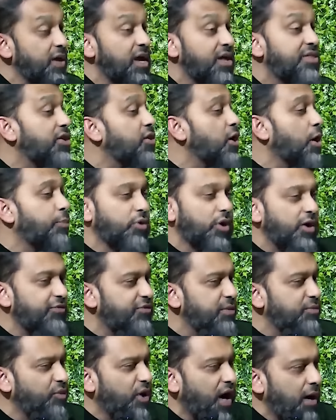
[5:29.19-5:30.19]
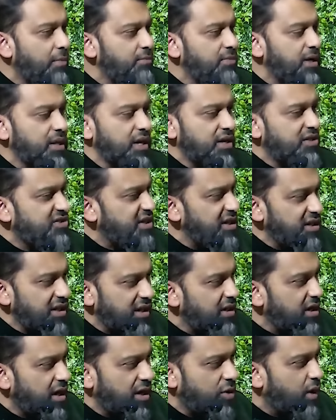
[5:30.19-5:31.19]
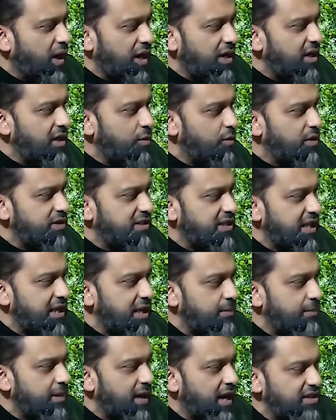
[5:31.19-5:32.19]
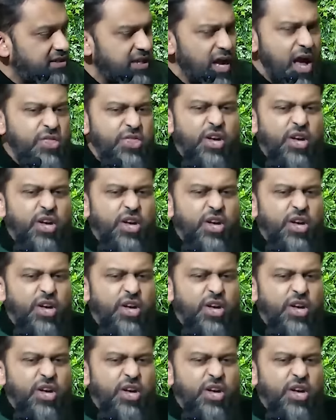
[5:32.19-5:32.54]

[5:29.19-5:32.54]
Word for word: that our Prophet Muhammad sallallahu alaihi wasallam has.